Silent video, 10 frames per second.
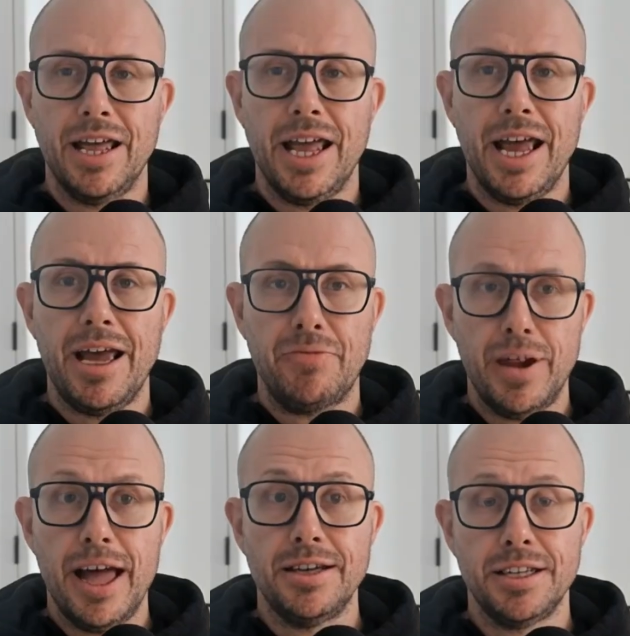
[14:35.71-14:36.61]
And
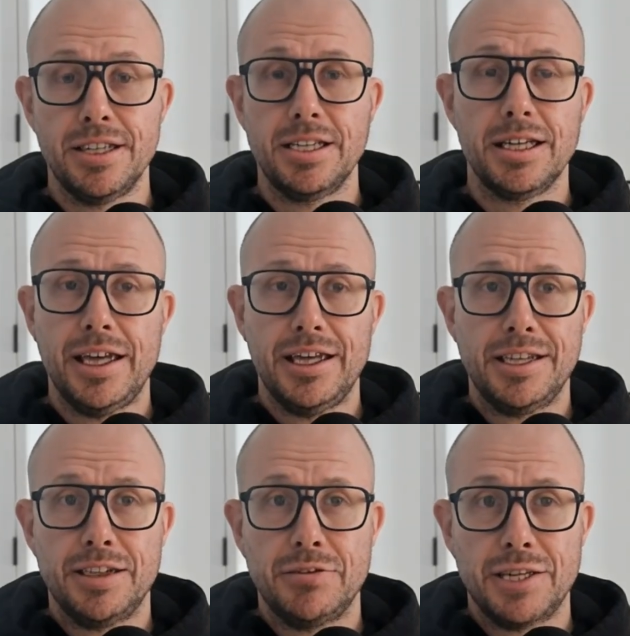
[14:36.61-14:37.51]
founders in
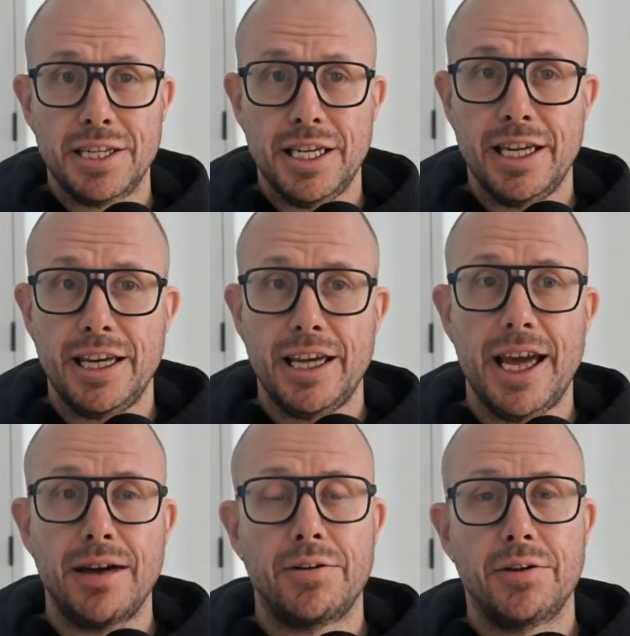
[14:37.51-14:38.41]
Series E
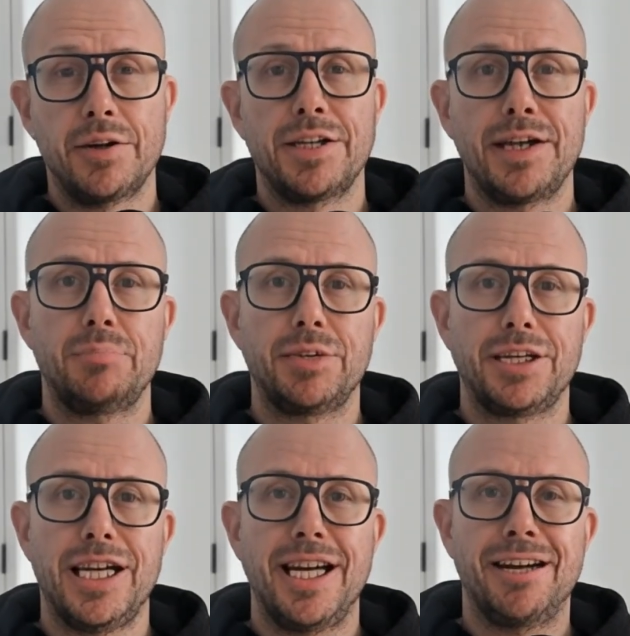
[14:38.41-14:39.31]
had
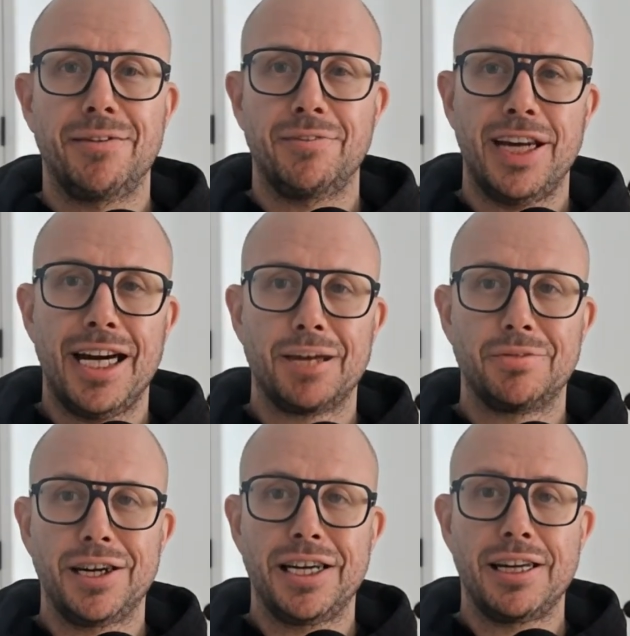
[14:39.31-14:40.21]
13%
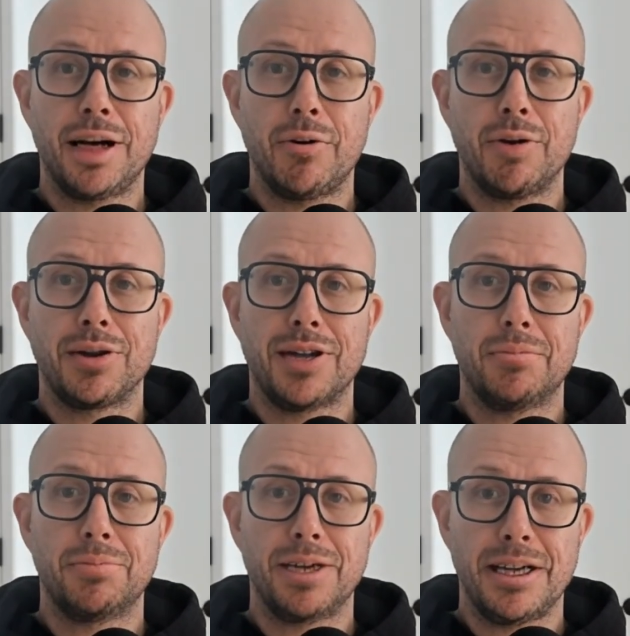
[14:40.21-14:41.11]
equity in their own
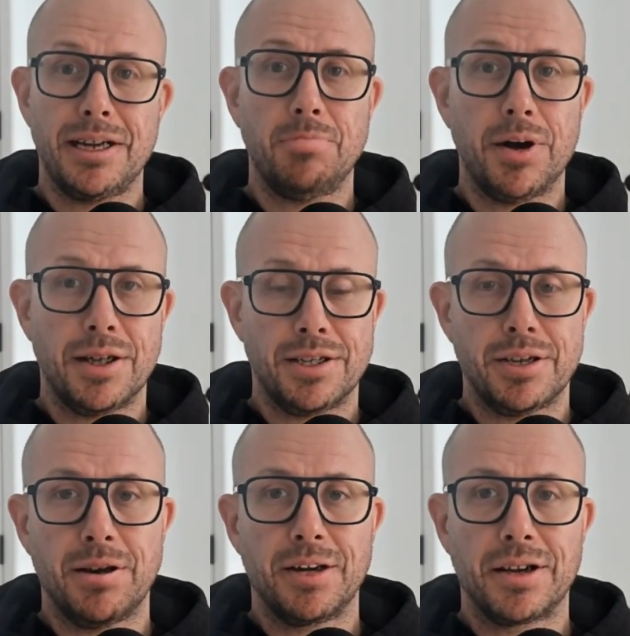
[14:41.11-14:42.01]
company by the
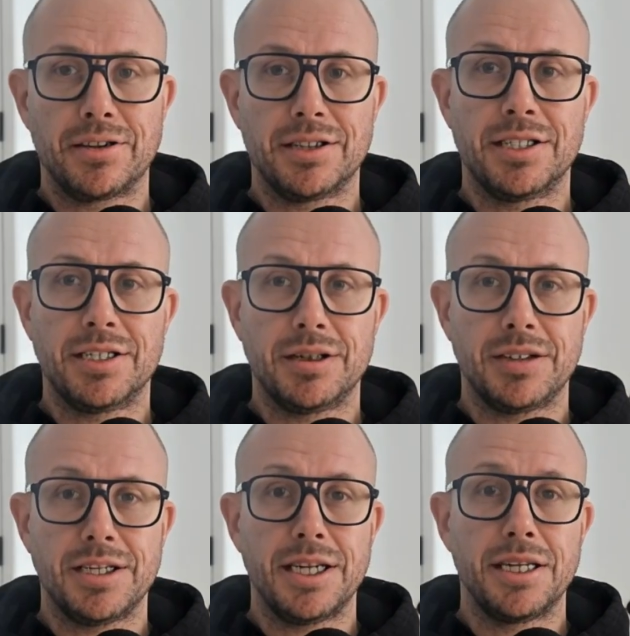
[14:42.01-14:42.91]
time they got to
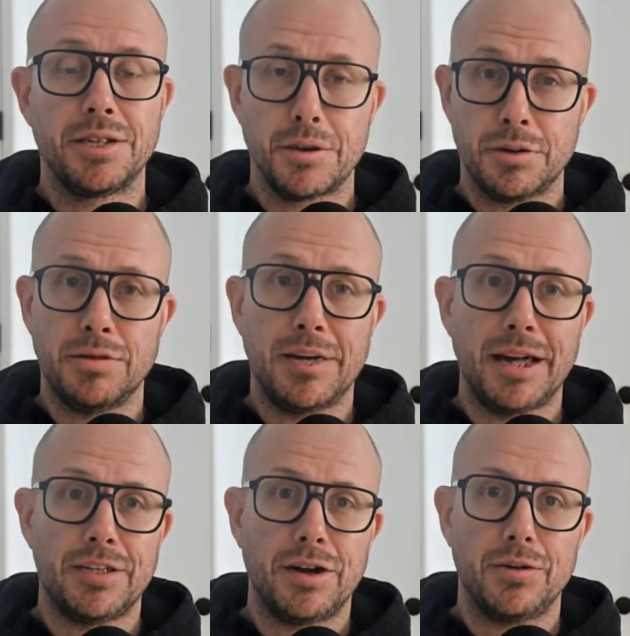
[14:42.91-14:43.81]
Series E. So talk
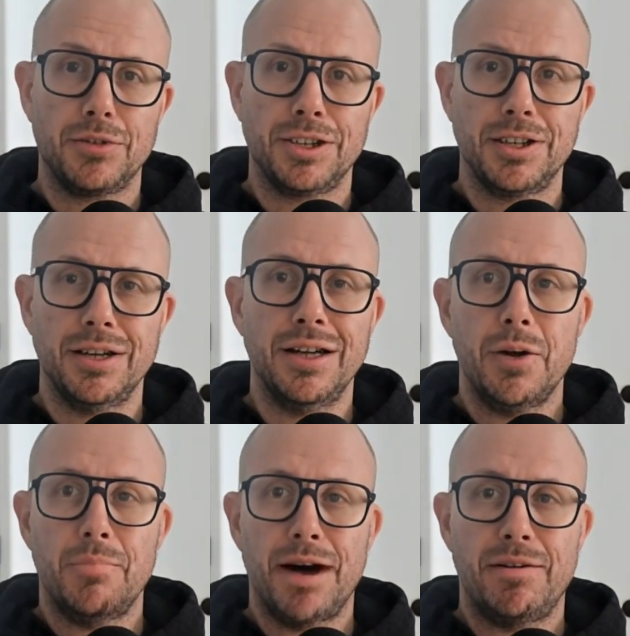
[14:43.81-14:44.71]
about dilution,
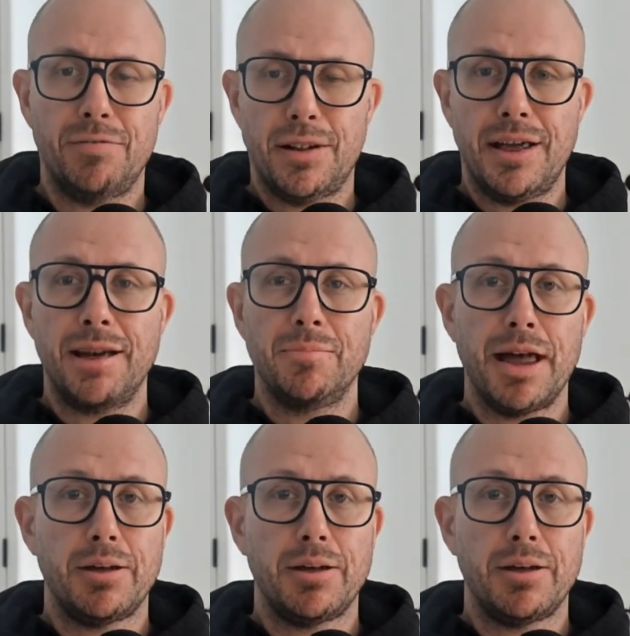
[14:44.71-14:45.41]
but for them, that